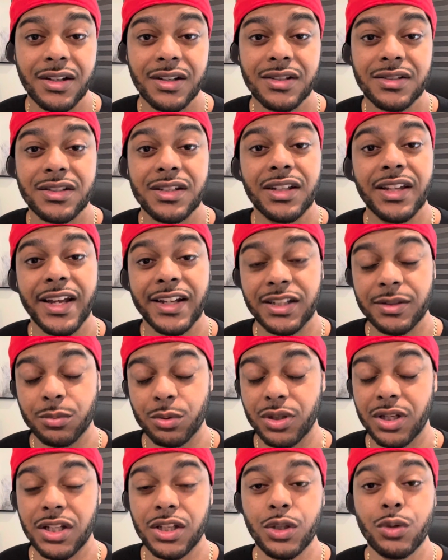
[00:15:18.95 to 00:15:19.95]

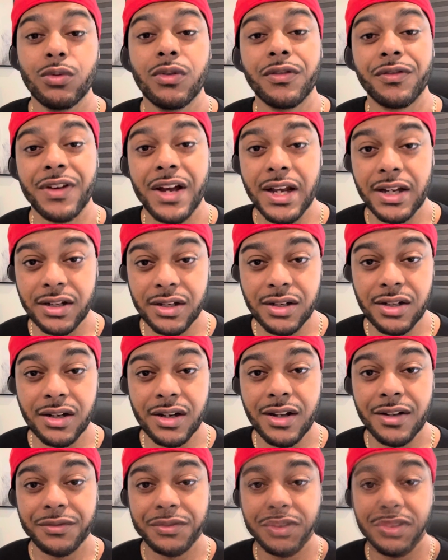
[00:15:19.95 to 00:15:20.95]
selectable, that you would find good enough.